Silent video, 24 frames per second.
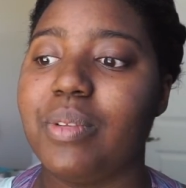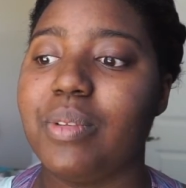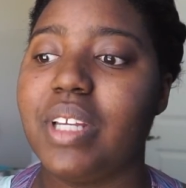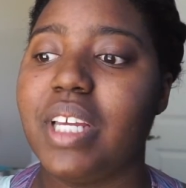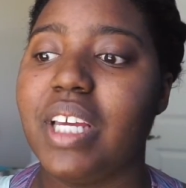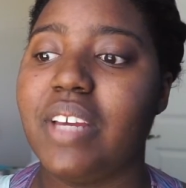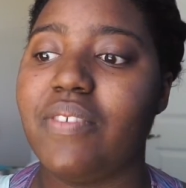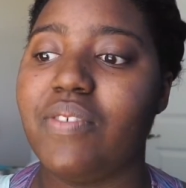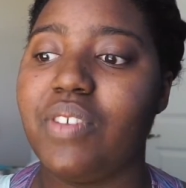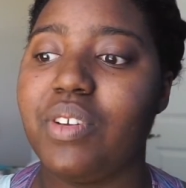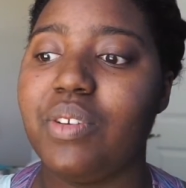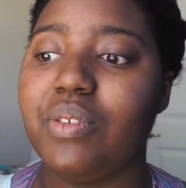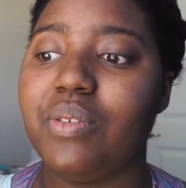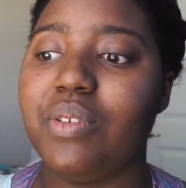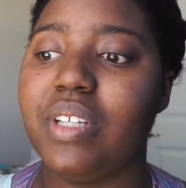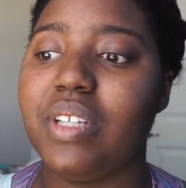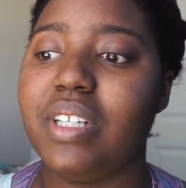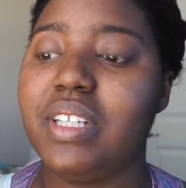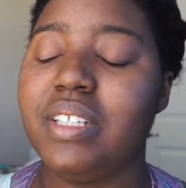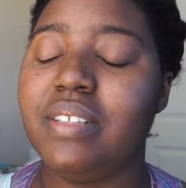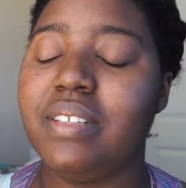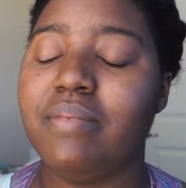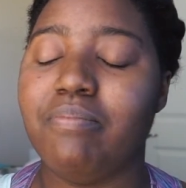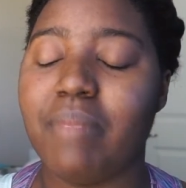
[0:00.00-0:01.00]
if you
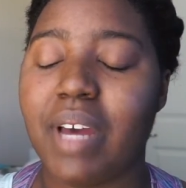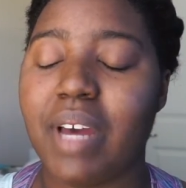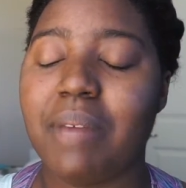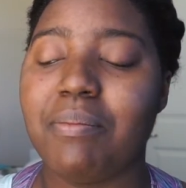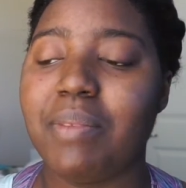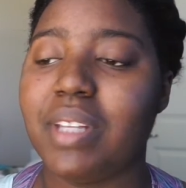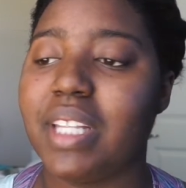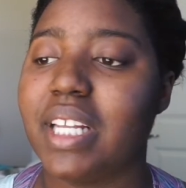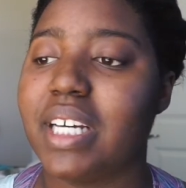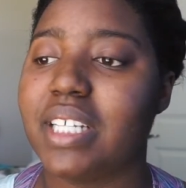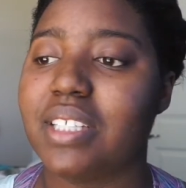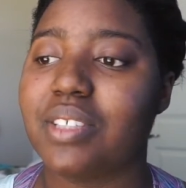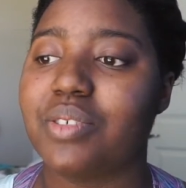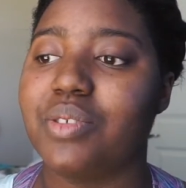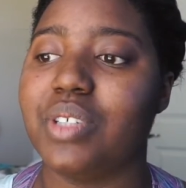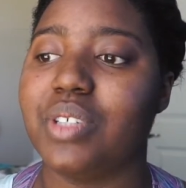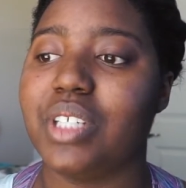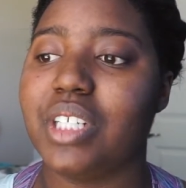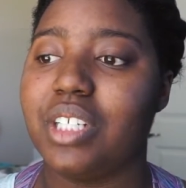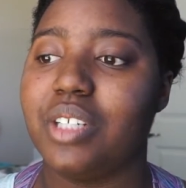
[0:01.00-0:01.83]
met me last school year,